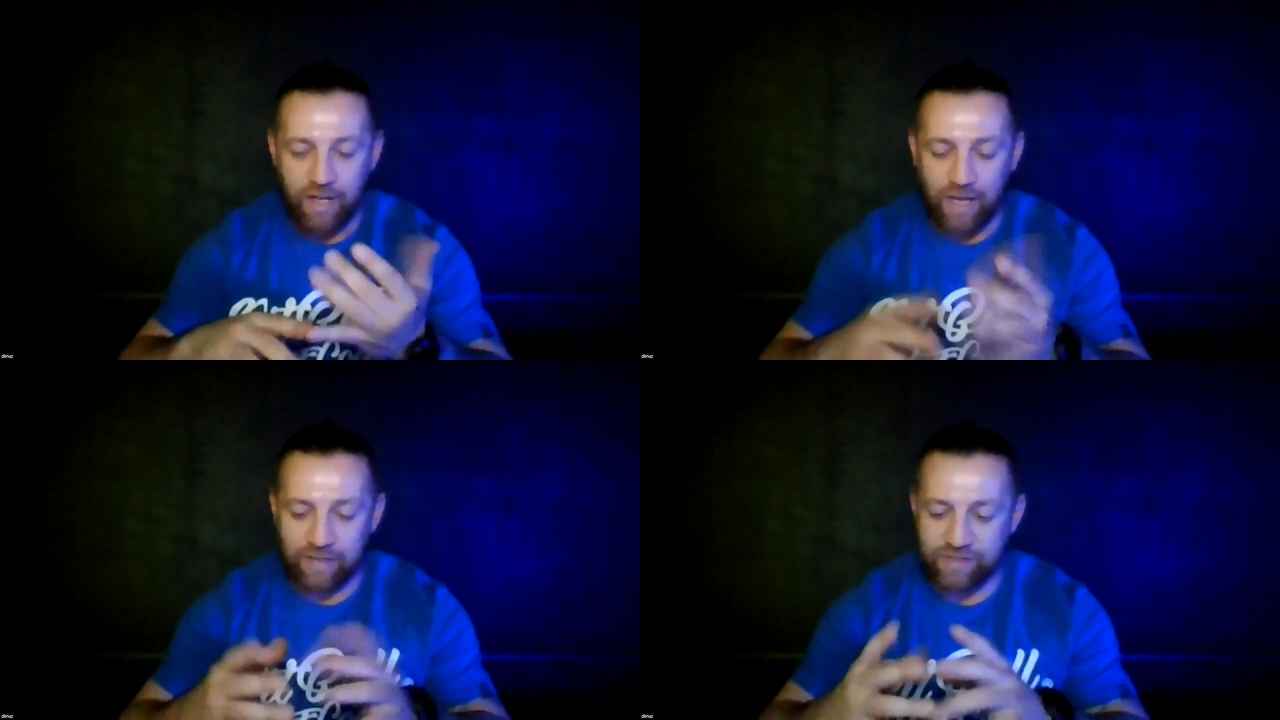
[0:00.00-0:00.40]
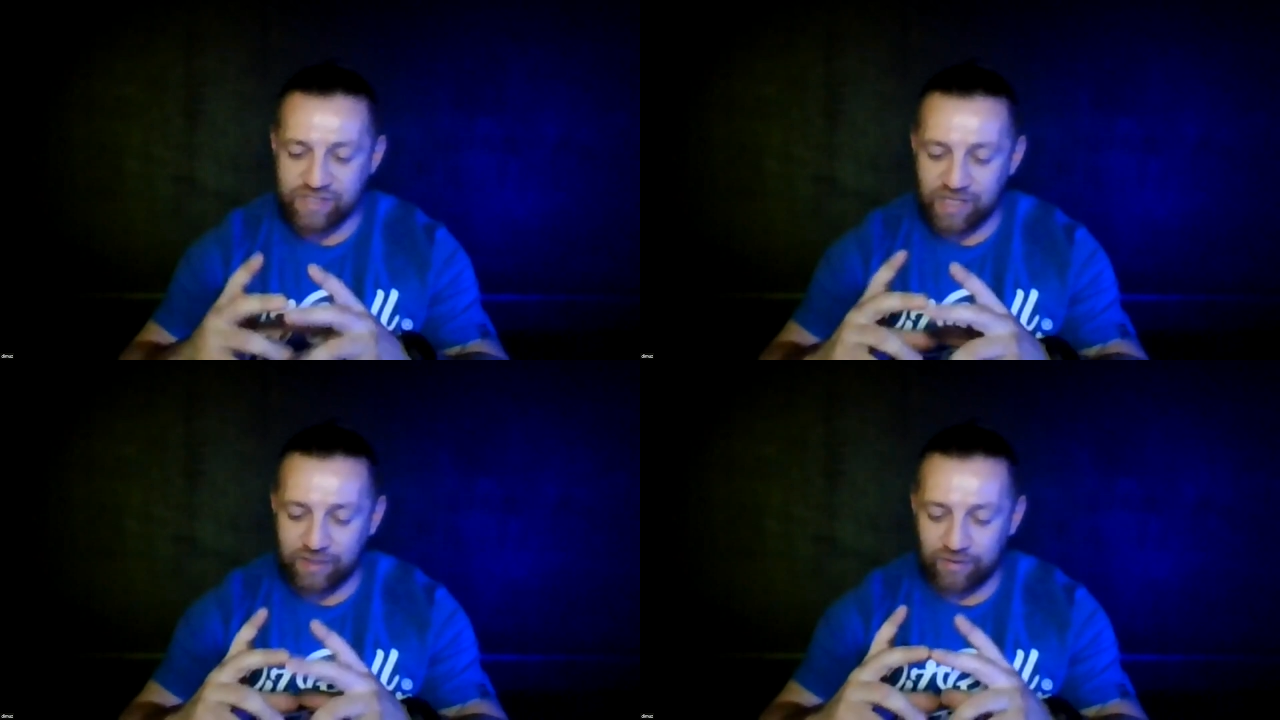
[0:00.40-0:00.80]
And
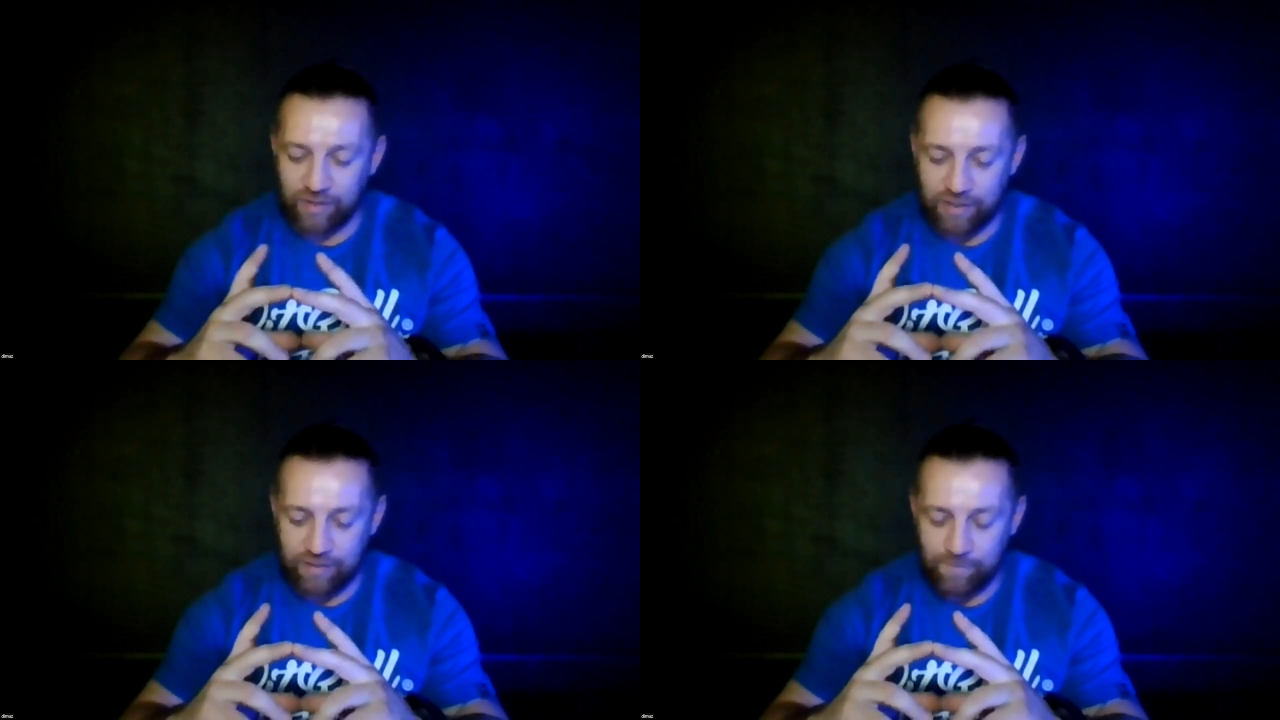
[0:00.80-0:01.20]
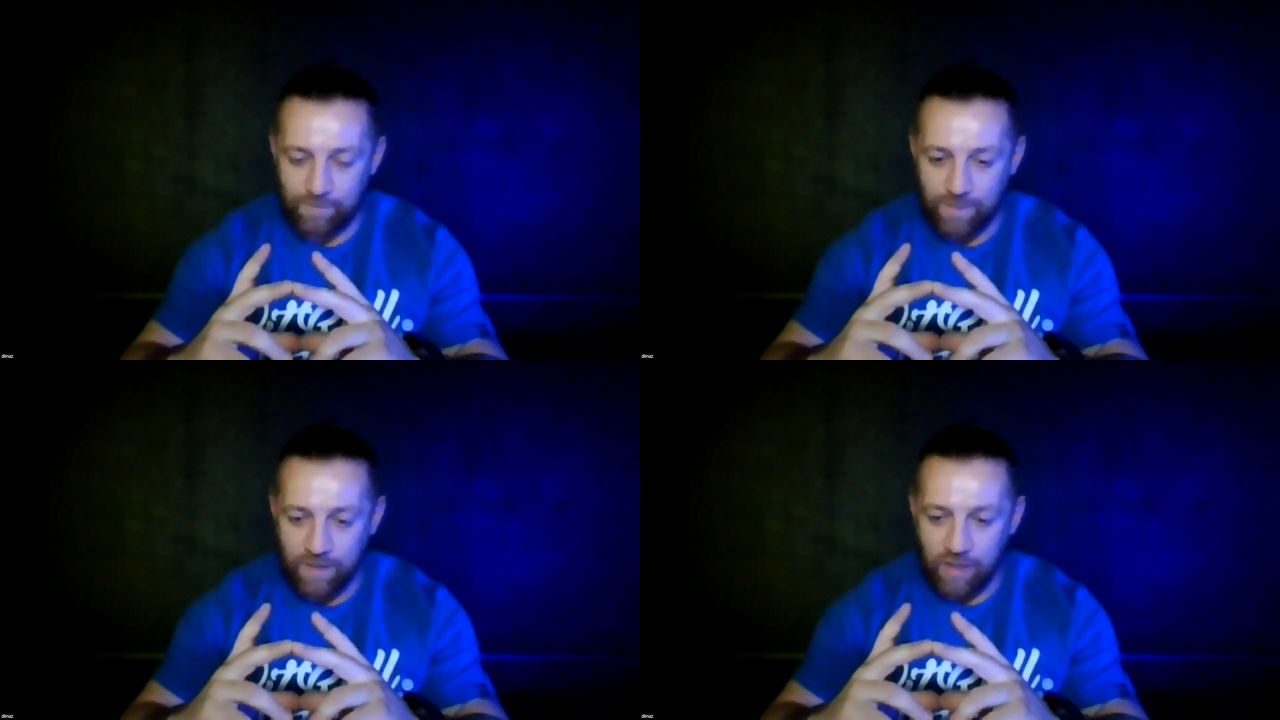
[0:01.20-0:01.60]
secondly,
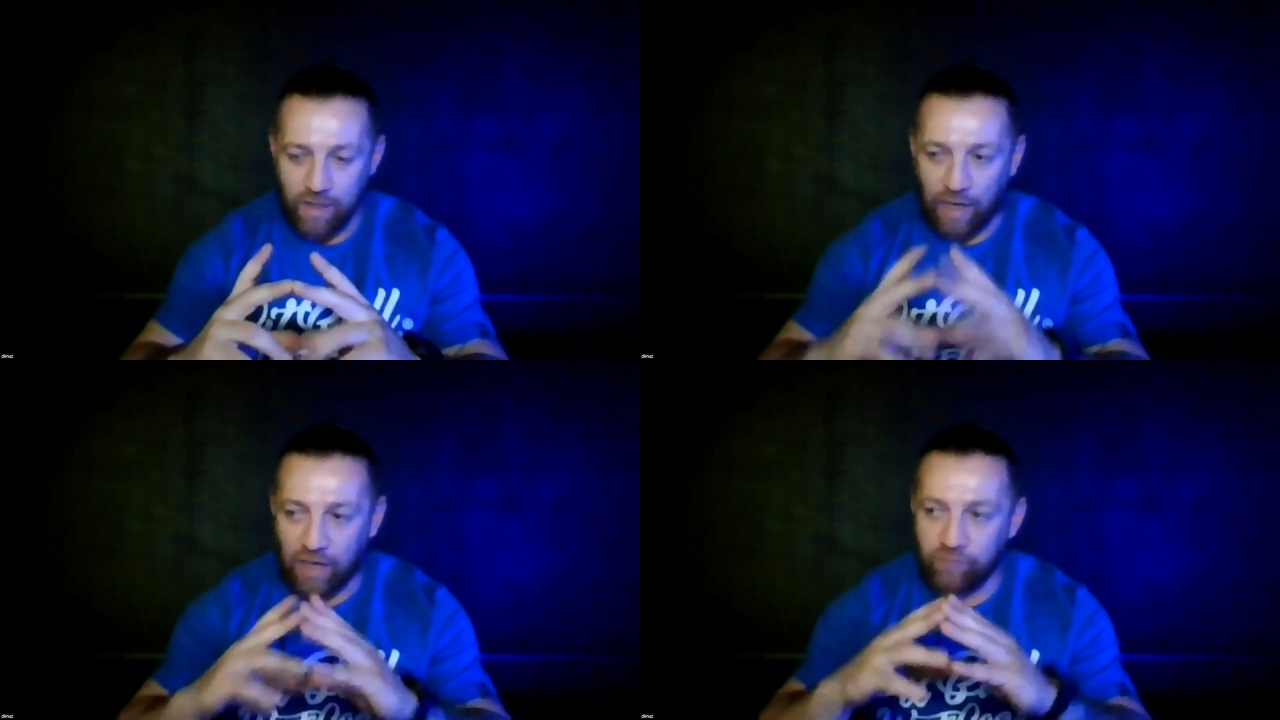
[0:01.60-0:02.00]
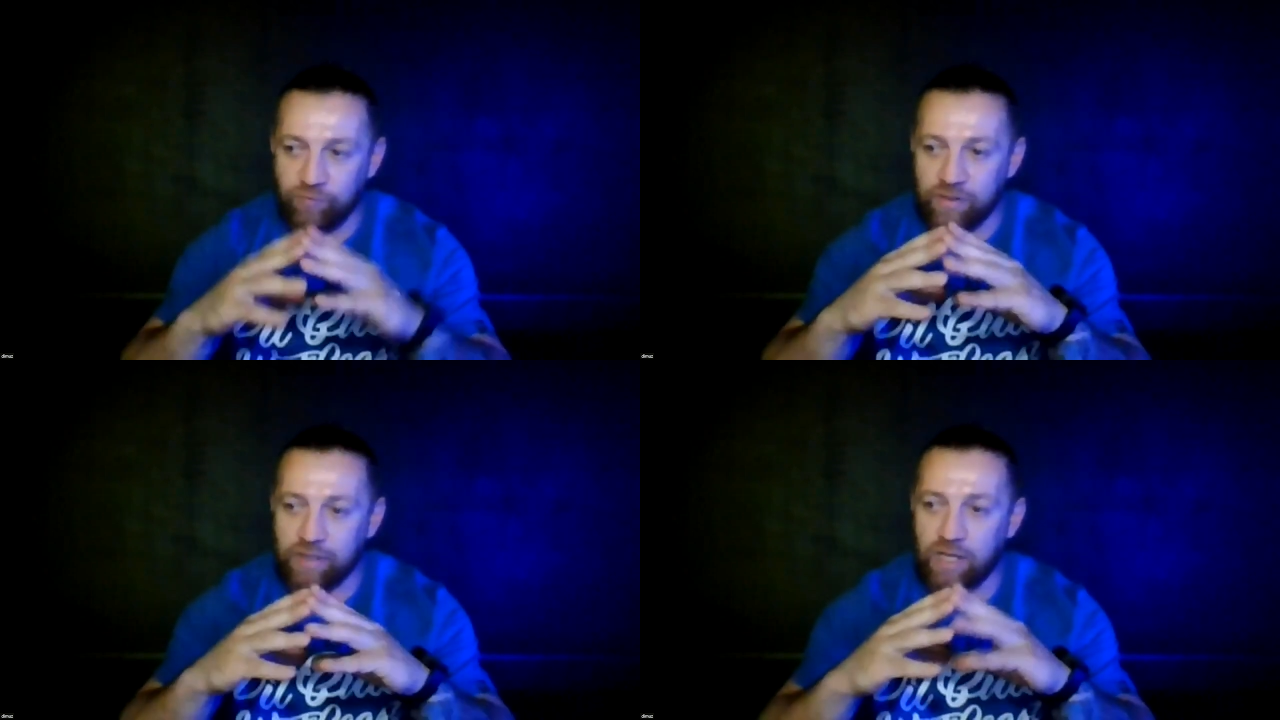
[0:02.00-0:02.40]
I
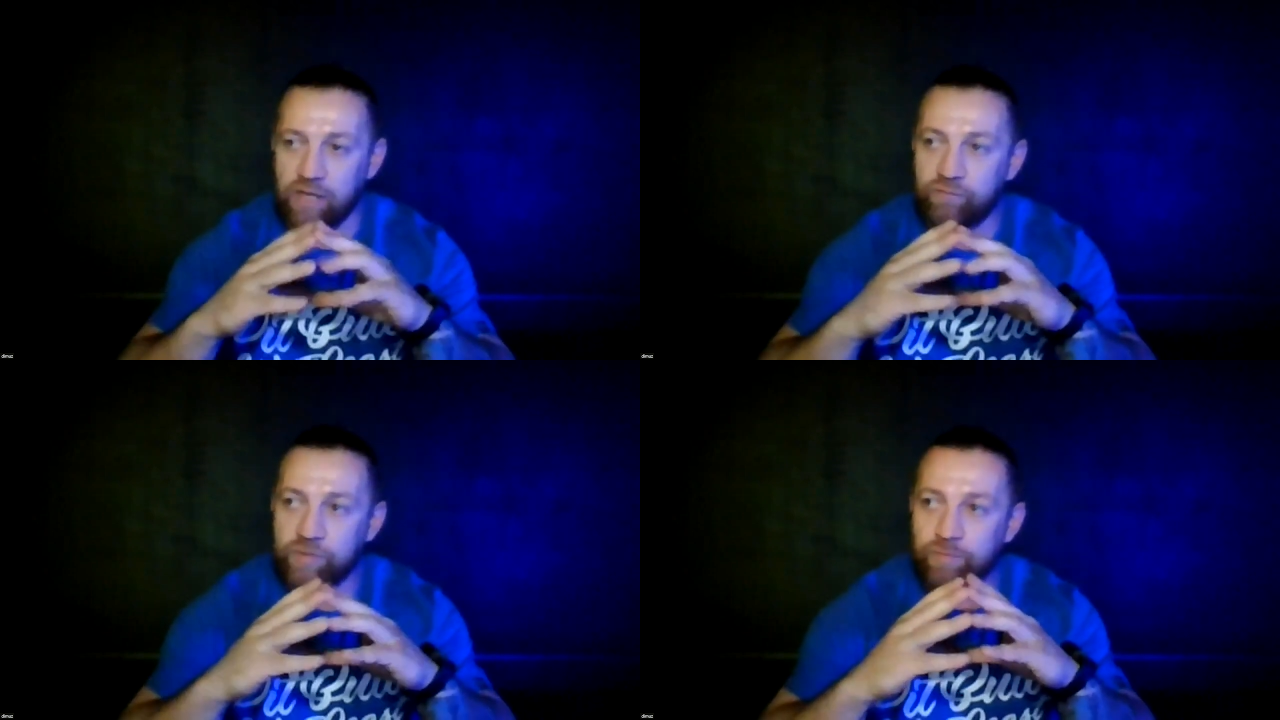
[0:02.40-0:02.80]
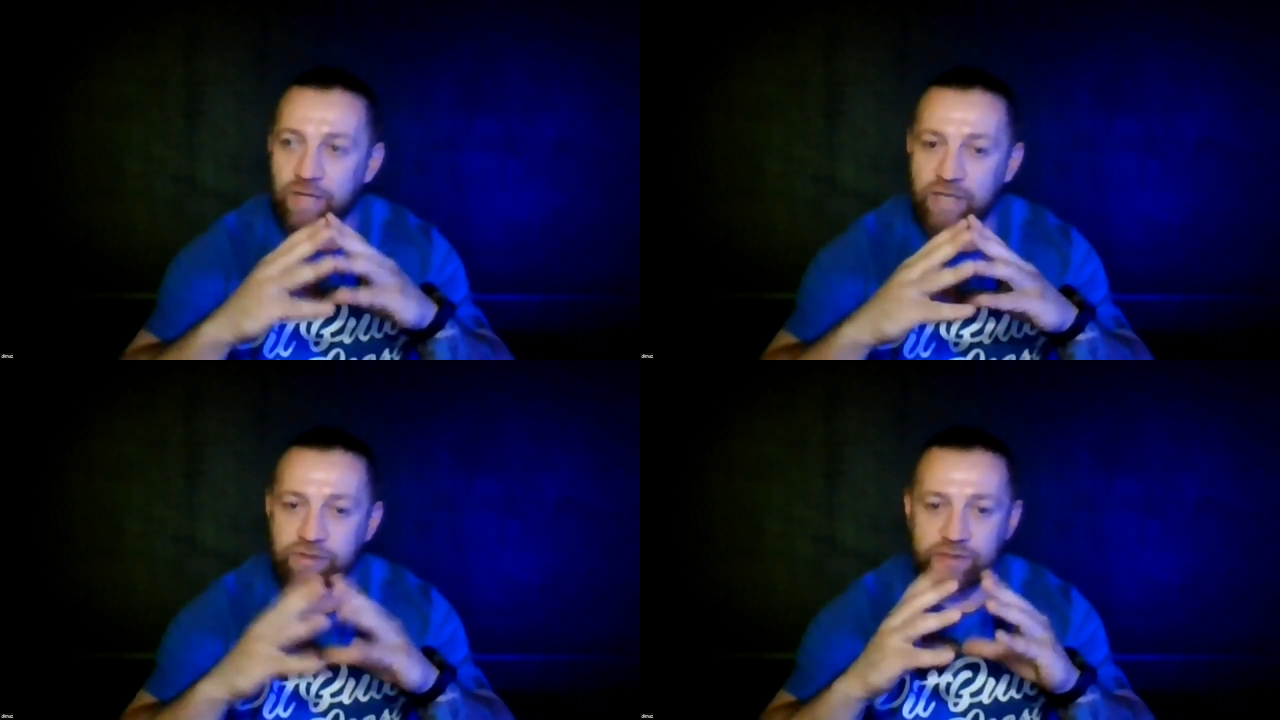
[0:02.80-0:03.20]
think every
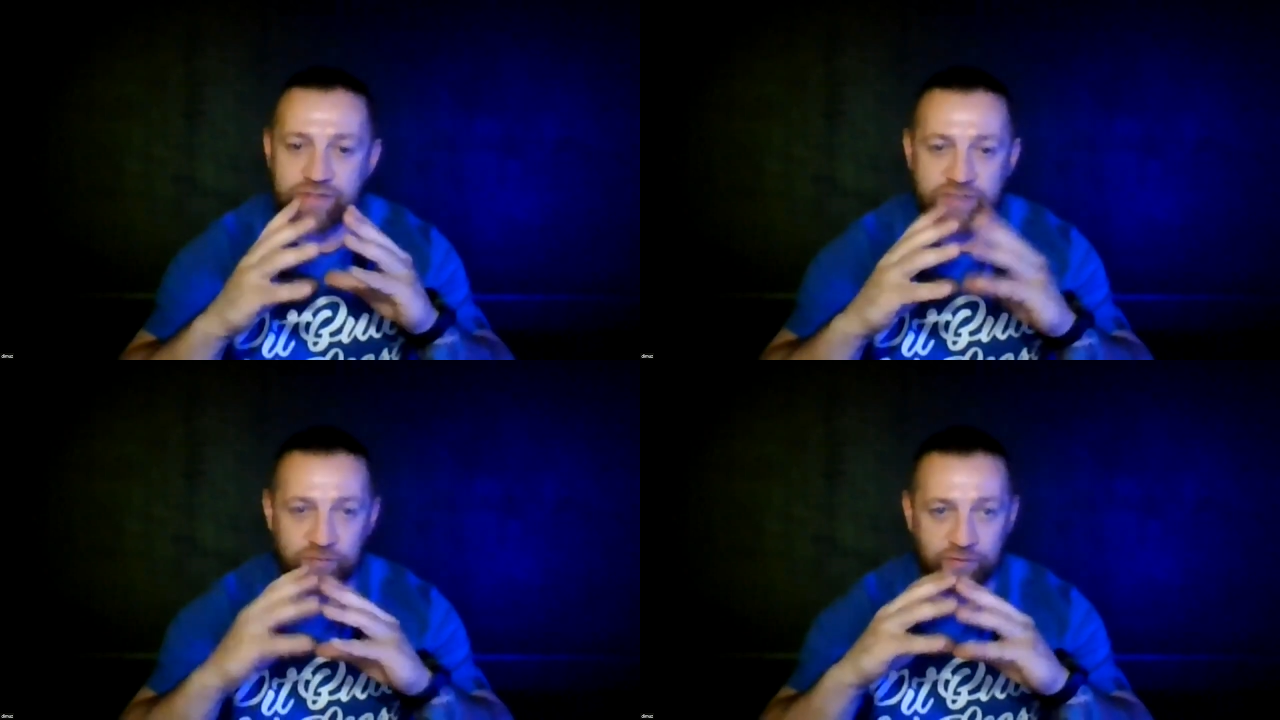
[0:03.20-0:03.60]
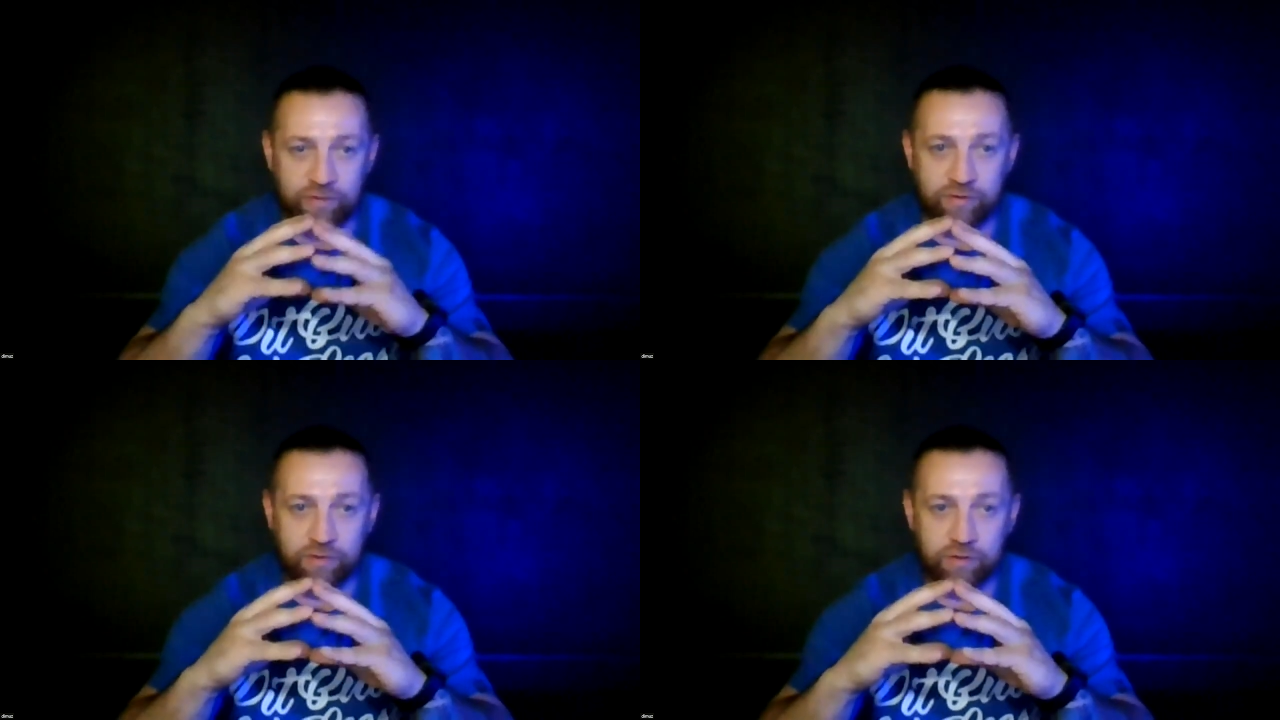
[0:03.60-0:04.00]
blade is
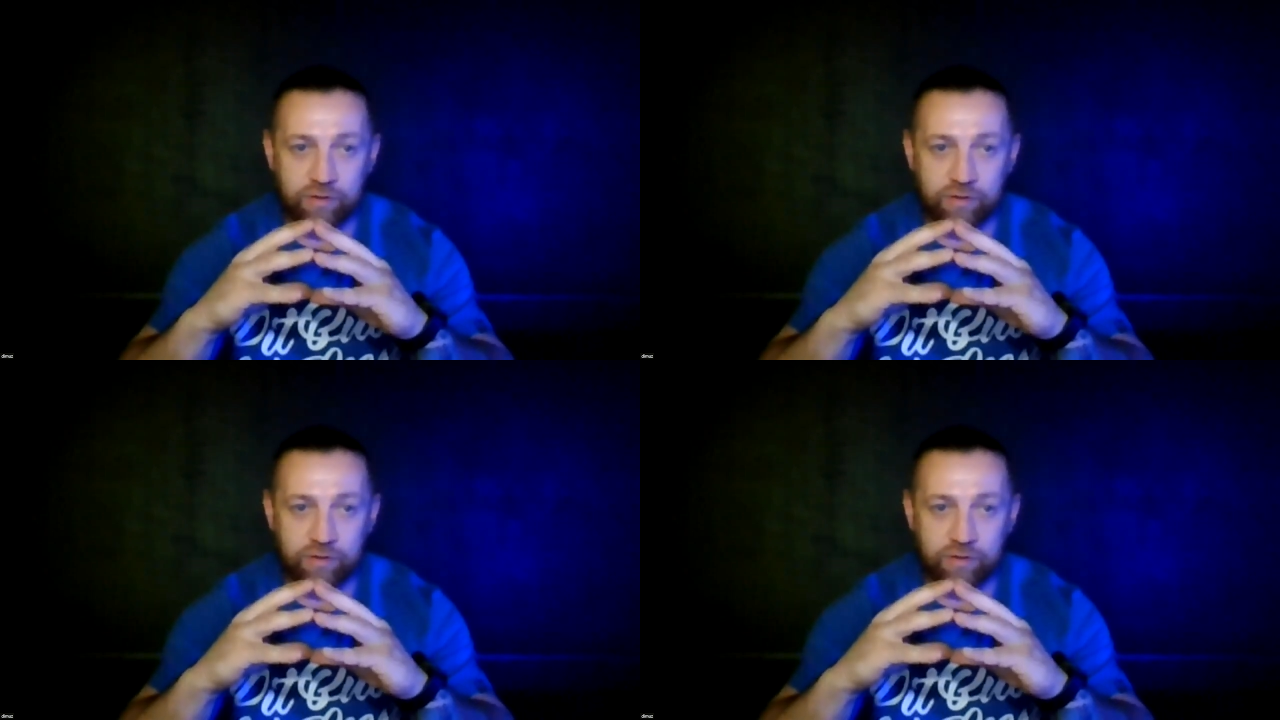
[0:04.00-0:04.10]
different.